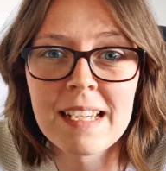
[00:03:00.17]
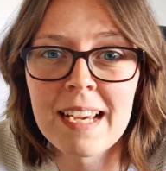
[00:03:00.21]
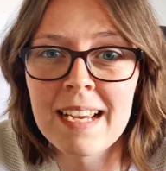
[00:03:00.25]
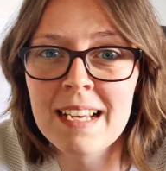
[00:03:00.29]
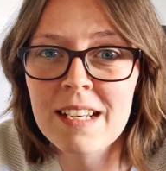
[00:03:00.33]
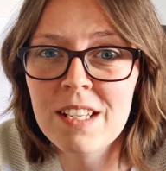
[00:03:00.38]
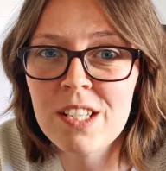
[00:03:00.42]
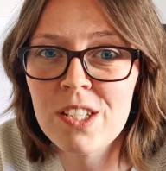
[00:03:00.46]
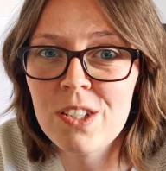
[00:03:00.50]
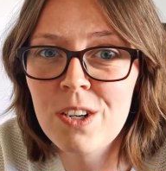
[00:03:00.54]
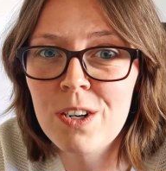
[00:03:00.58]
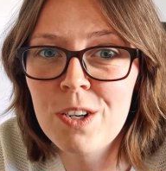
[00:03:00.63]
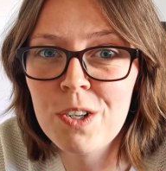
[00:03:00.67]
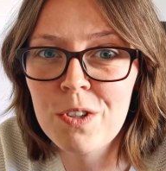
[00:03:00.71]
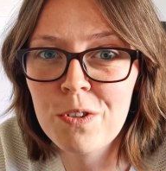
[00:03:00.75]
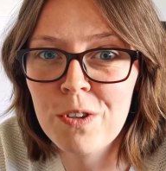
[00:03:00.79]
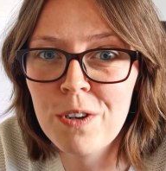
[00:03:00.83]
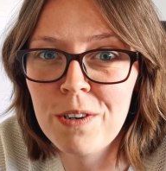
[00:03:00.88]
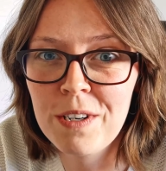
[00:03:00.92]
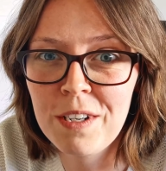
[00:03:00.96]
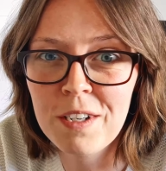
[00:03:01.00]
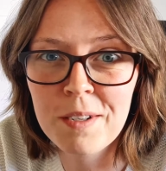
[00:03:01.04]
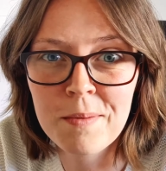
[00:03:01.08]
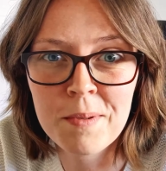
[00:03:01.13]
and start
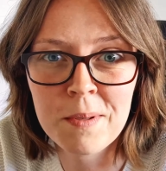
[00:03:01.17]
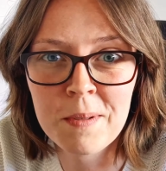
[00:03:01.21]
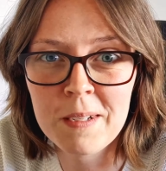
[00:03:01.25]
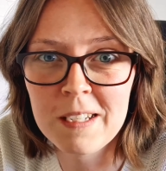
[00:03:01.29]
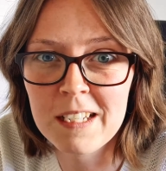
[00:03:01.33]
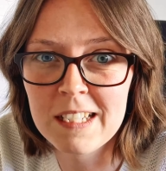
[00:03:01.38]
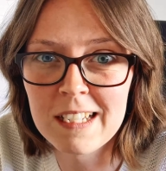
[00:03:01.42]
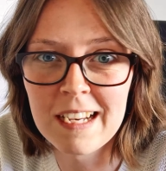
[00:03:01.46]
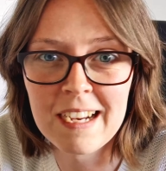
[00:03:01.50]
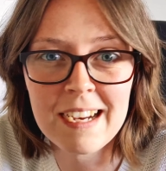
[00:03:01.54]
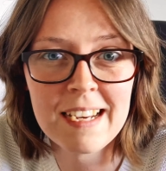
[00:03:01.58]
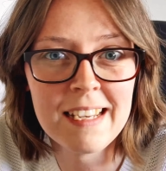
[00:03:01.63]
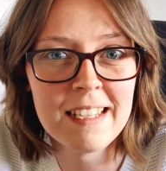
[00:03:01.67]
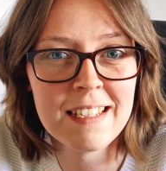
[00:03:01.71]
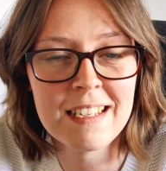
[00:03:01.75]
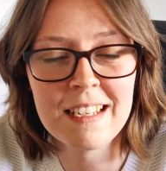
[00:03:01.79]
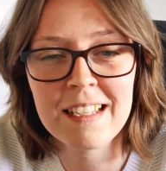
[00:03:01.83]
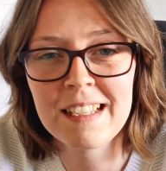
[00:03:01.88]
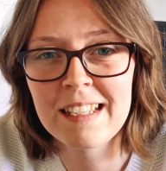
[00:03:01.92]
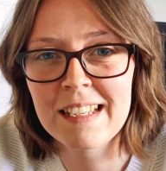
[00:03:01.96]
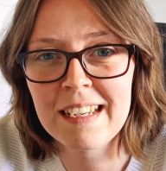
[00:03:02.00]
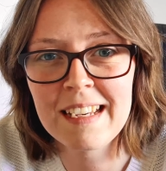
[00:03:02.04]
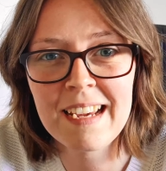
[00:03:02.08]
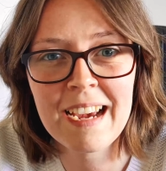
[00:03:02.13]
drawing up some designs and
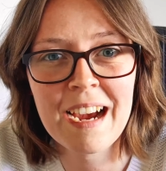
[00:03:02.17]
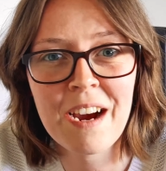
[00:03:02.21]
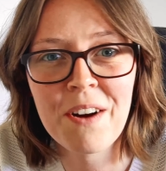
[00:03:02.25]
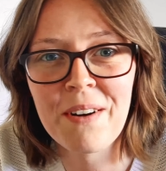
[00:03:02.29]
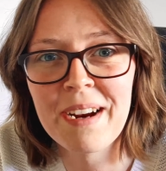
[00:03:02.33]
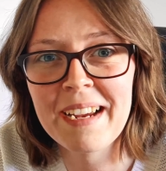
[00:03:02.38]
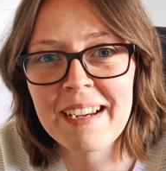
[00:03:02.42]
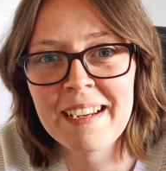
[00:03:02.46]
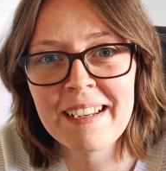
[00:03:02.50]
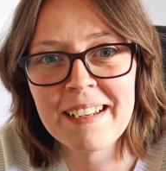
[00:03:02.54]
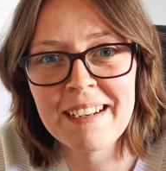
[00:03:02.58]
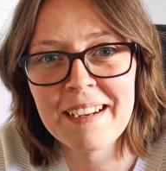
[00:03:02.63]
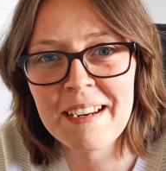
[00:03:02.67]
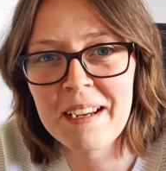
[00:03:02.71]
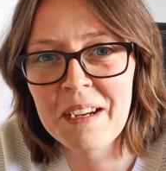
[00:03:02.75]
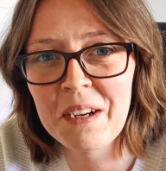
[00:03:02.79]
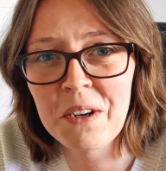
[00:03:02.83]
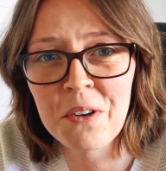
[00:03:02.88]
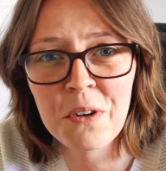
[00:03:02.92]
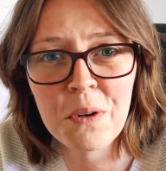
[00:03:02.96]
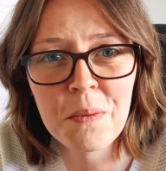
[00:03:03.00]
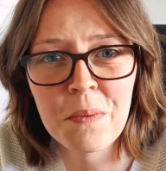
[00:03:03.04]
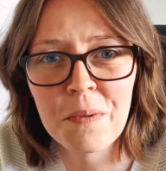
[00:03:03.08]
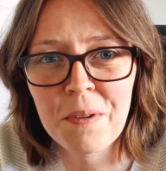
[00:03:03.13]
see how I can
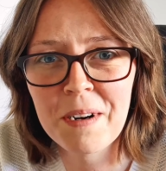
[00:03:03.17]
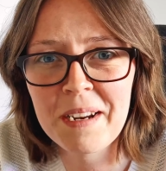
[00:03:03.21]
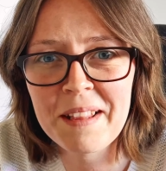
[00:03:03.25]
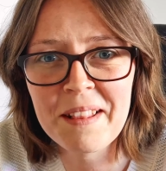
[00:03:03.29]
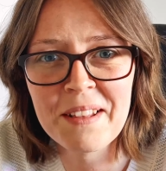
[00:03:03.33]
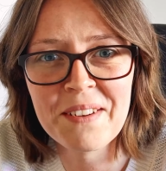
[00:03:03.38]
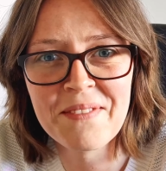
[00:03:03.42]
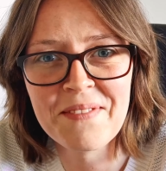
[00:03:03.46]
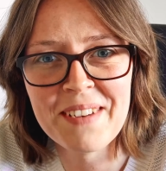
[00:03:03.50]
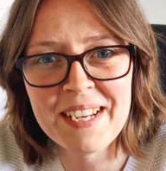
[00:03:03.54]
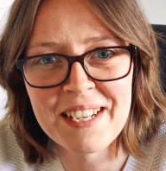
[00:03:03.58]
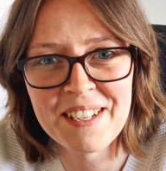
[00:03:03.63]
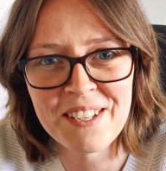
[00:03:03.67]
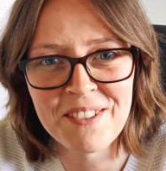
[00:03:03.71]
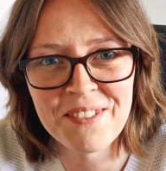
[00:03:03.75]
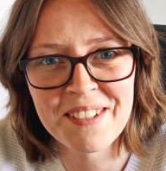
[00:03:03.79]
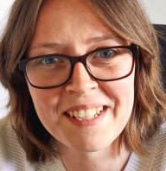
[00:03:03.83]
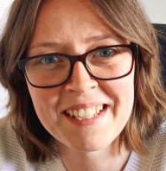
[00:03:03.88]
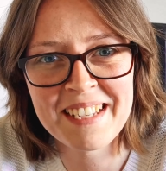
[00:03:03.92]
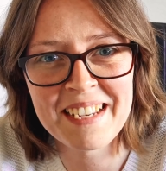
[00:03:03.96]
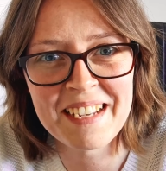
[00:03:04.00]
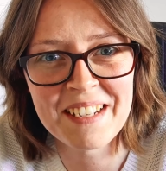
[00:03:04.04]
incorporate them into a sea